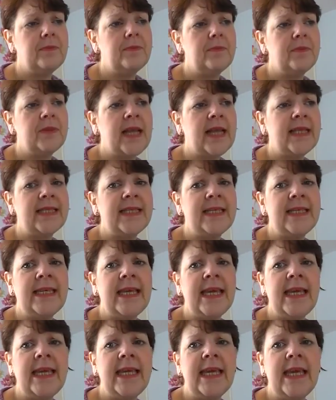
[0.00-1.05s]
Dancing
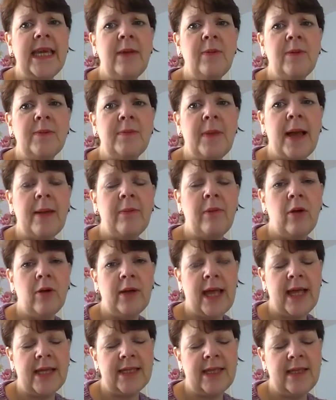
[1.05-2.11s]
Geek. He was back
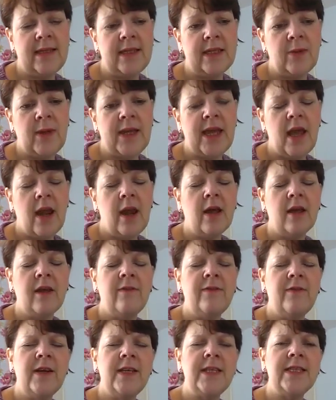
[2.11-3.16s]
podcasting this week, and I could
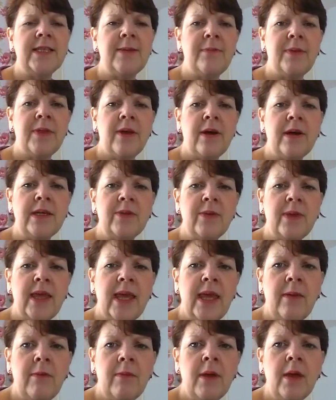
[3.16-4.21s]
fully sympathise with
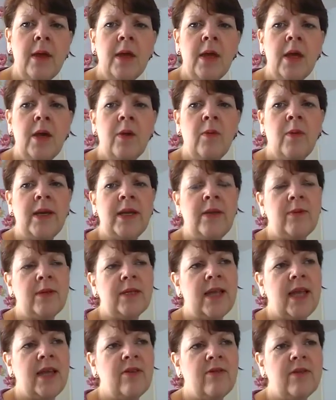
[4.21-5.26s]
him when he was
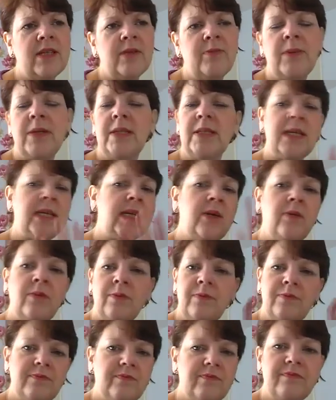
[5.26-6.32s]
saying Christmas, and
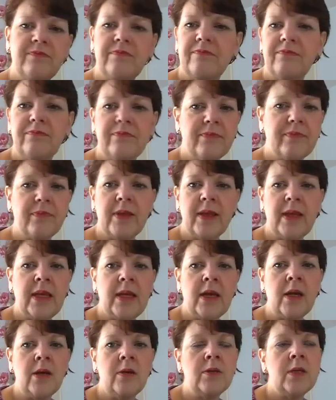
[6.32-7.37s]
he
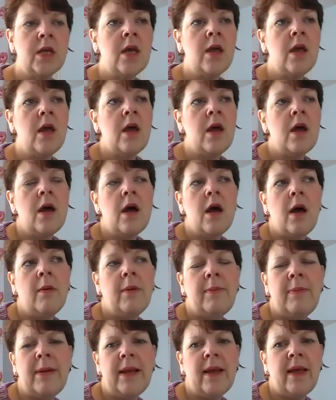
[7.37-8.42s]
goes, I'm
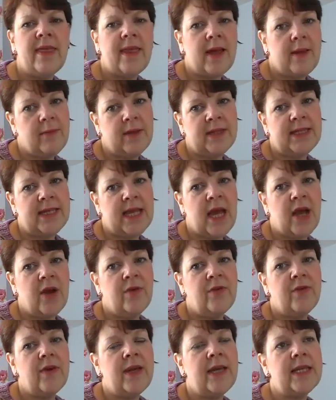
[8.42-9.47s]
a bit like that
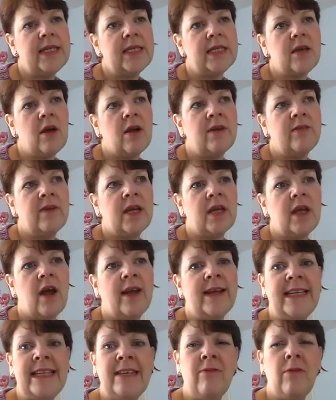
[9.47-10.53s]
myself. It's kind of like I
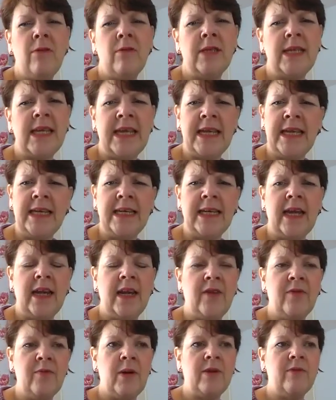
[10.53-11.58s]
need routine, and
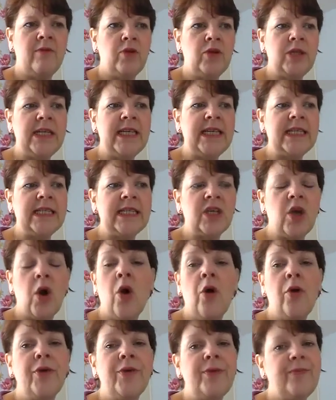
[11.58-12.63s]
if my routine is
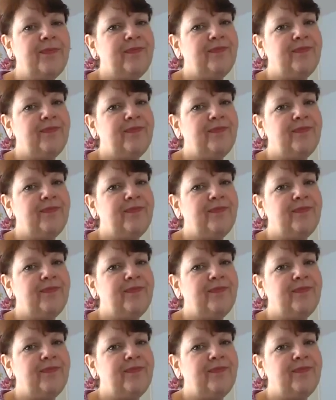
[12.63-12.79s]
gone,